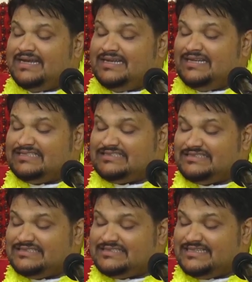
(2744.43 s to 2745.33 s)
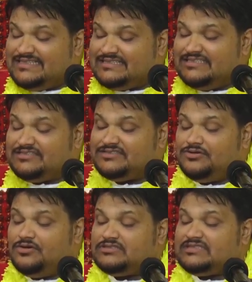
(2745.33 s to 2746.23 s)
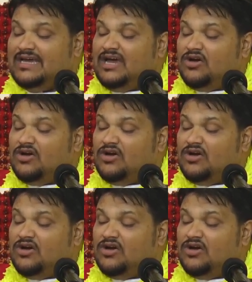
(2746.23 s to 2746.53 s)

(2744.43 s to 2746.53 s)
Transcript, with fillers: listens to this discourse,